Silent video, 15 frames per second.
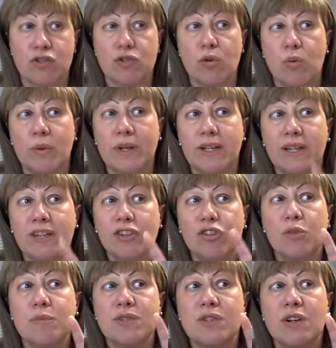So we need
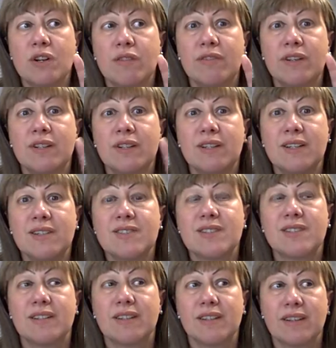to observe in
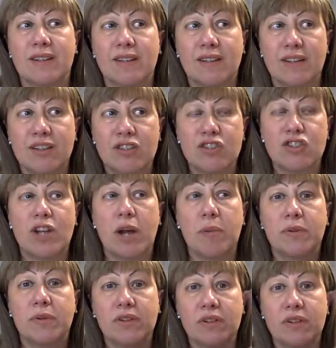this
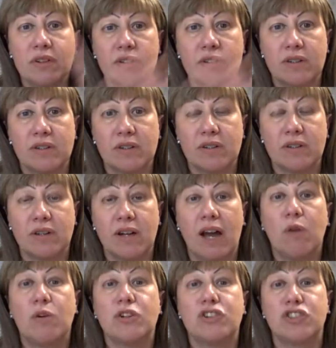chapter
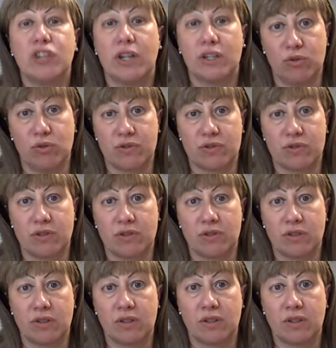our shadows